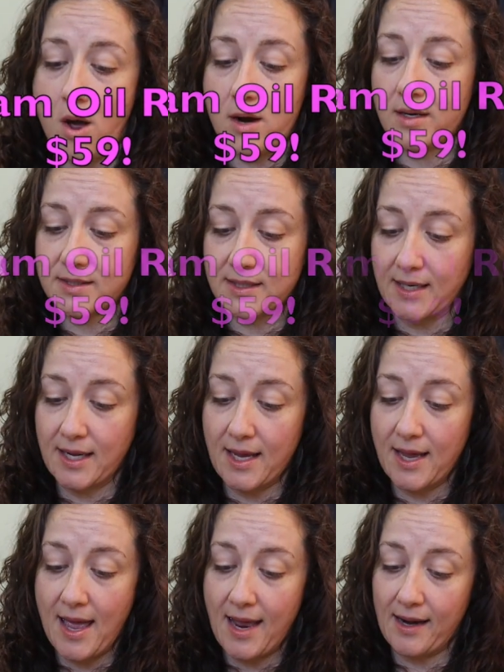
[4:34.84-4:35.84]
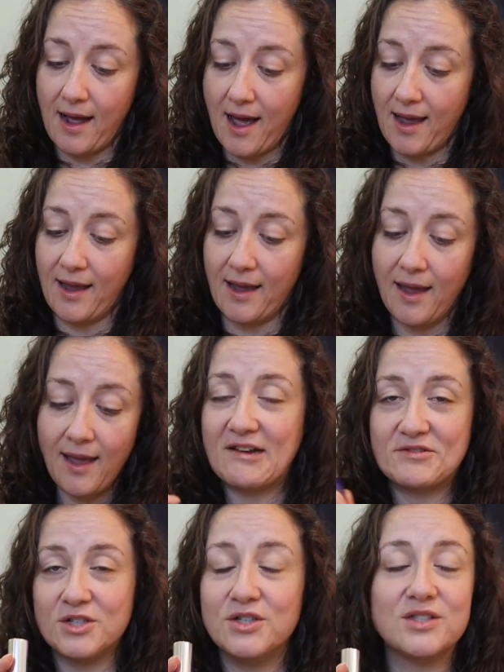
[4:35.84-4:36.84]
products in it and I,
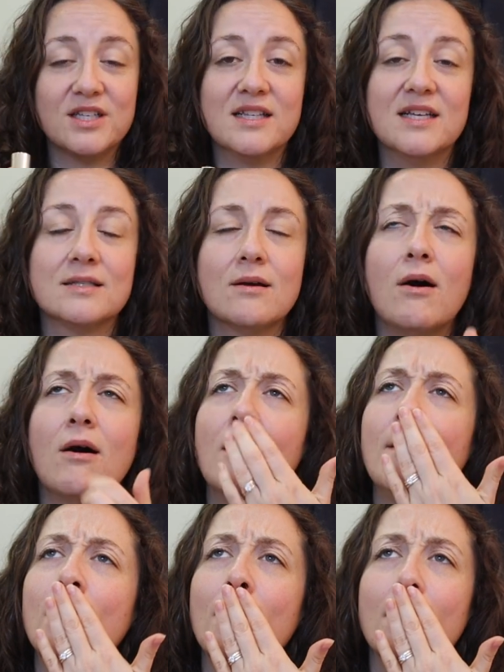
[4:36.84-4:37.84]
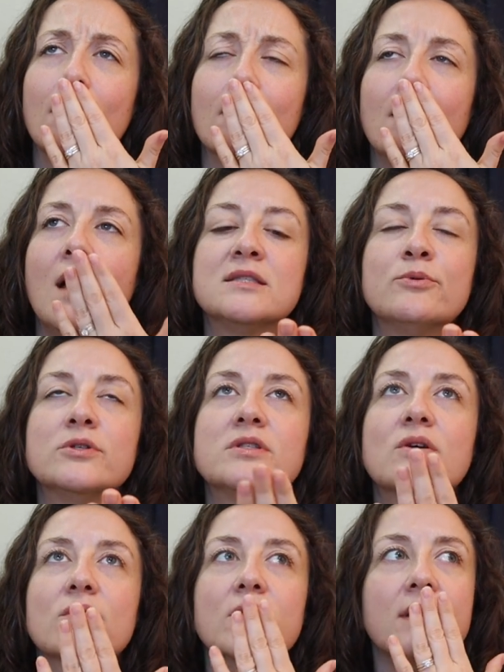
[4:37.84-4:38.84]
after using this, oh, it smells
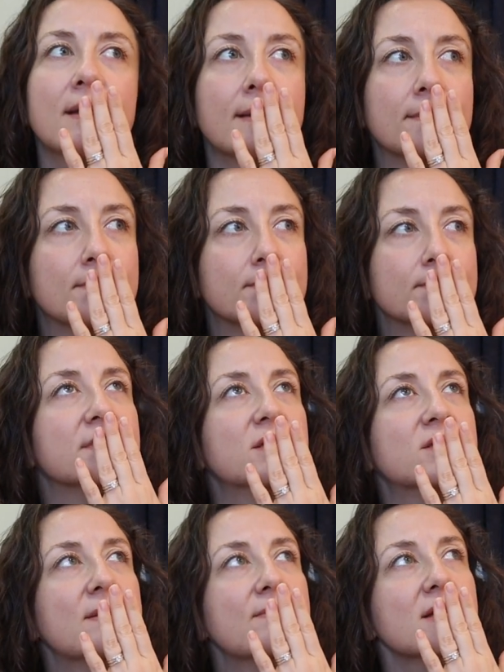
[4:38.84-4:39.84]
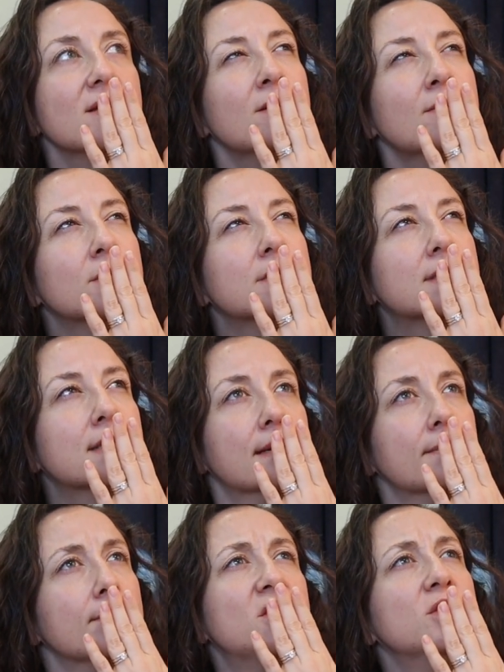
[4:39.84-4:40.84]
so good. There's something almost
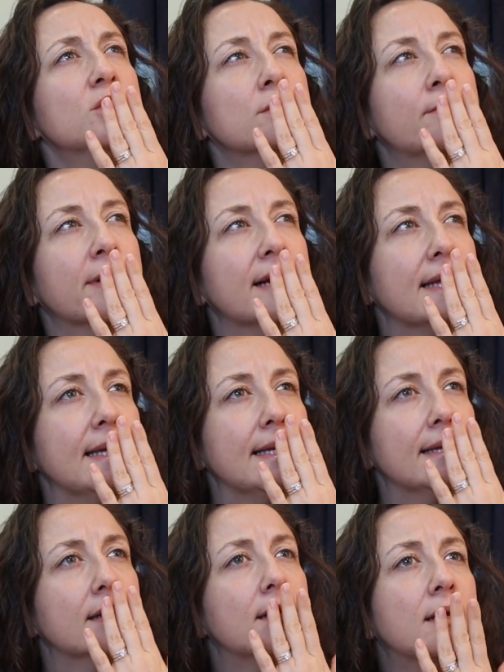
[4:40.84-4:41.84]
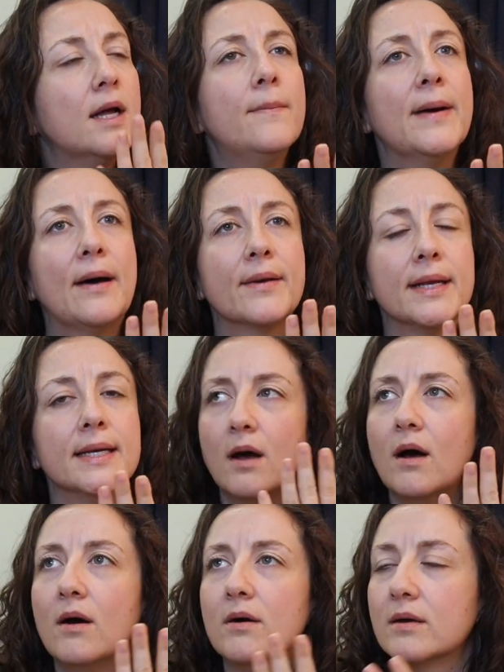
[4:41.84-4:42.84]
like gingerbready about it.
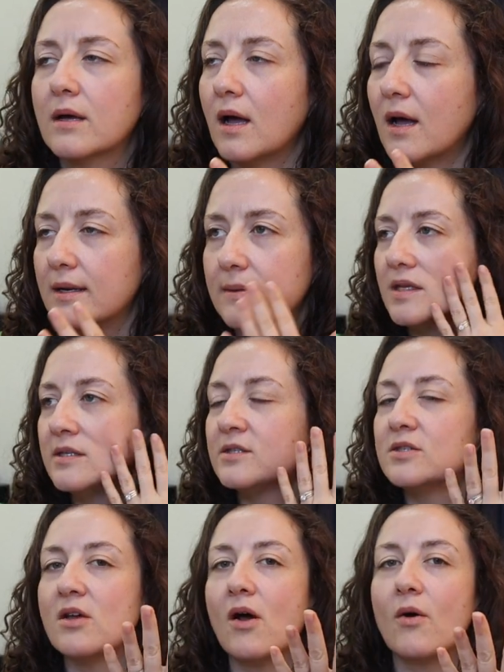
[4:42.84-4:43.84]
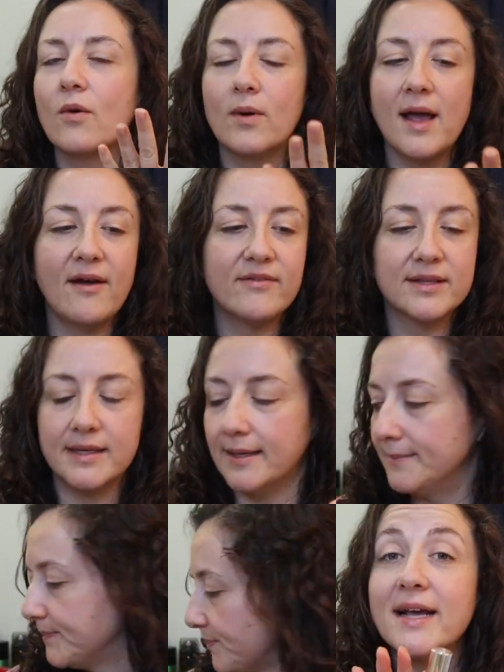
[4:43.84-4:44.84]
Oh god, it's so
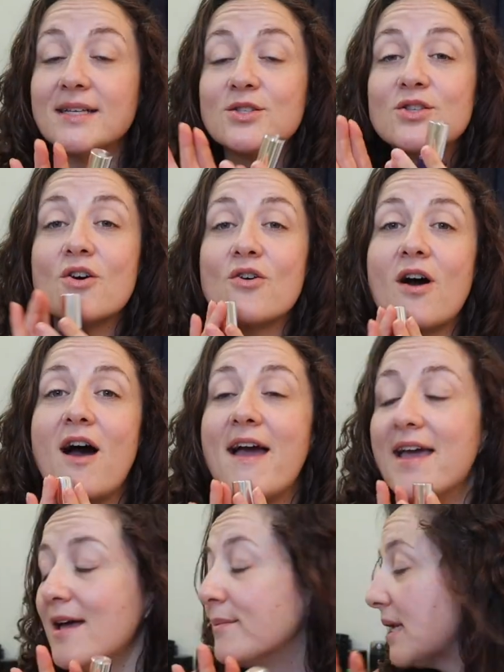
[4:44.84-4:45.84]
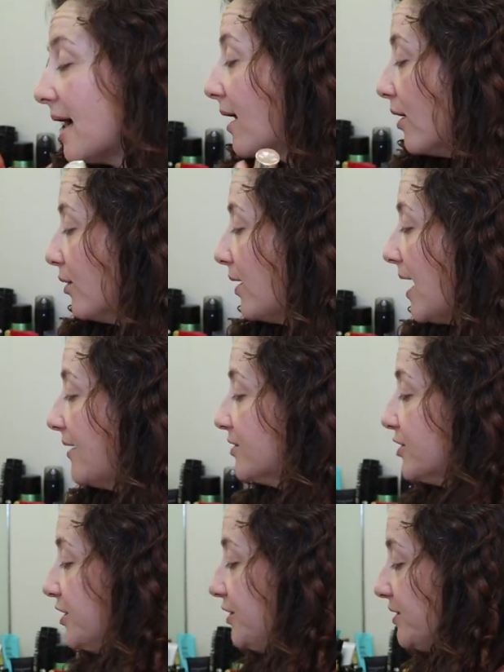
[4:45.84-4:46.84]
heavenly. Okay, so I am now,
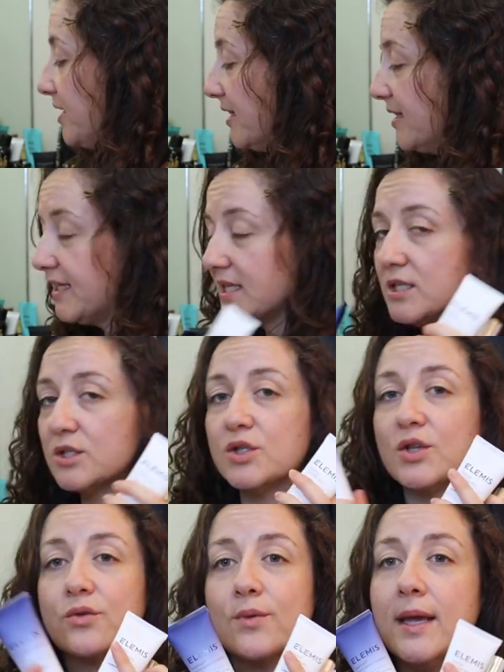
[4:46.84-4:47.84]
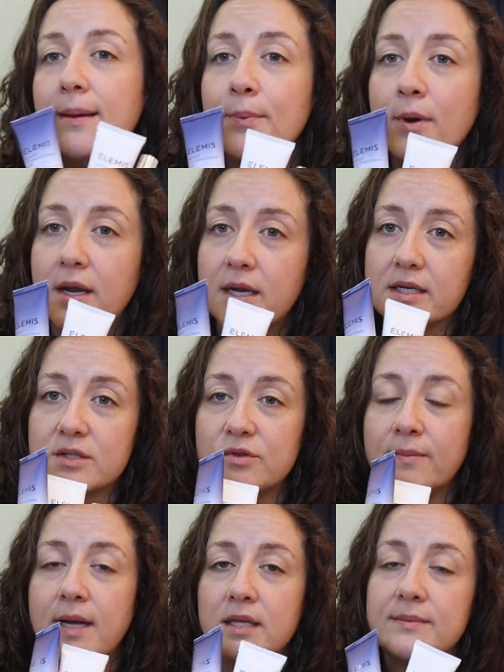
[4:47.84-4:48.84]
after using these three products
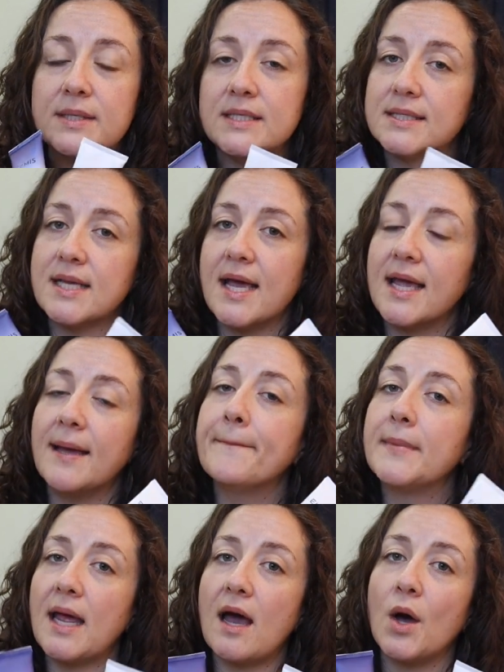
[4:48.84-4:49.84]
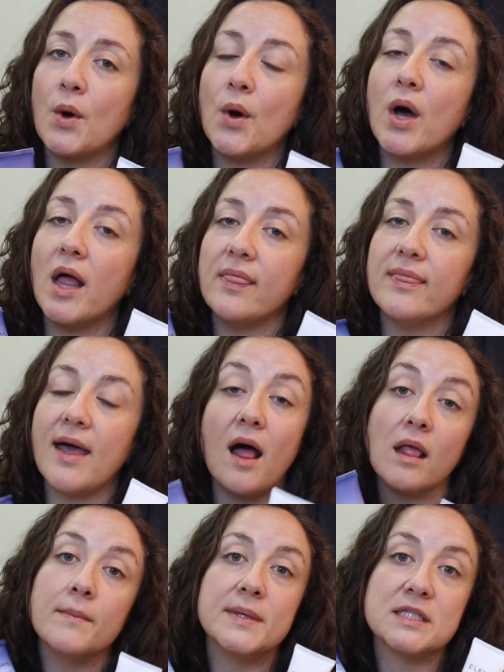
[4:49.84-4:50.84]
from Elemis, I am now on the
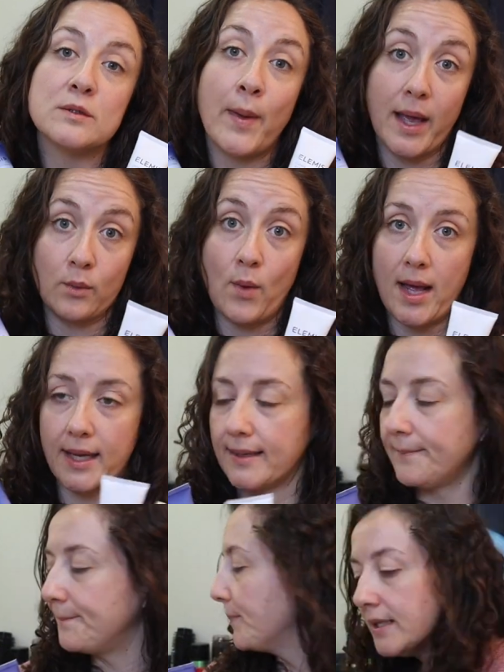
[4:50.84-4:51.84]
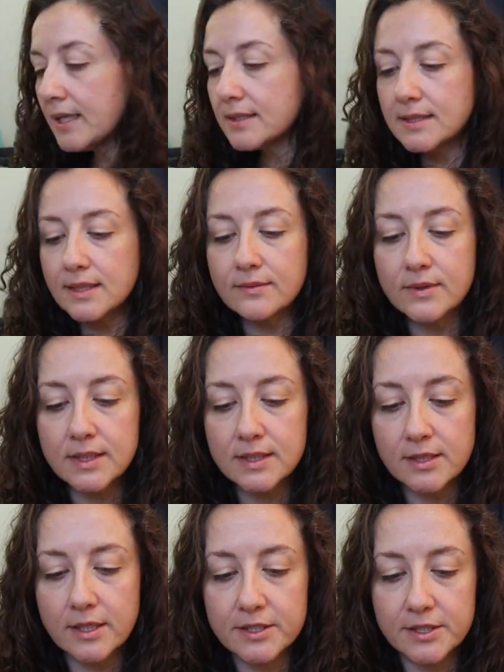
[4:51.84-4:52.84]
Elemis bandwagon. The next thing I wanted to
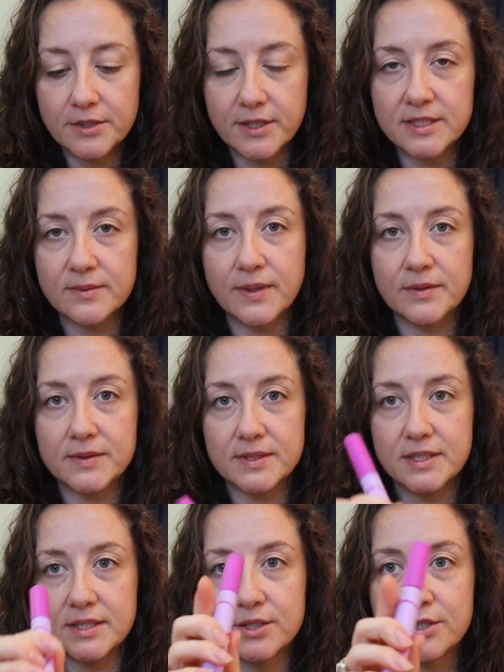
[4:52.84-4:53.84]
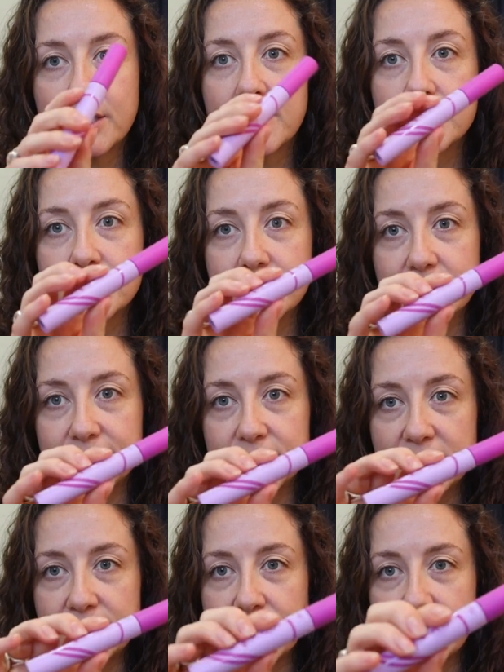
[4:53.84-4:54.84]
talk to you guys about was this Tarte Lifted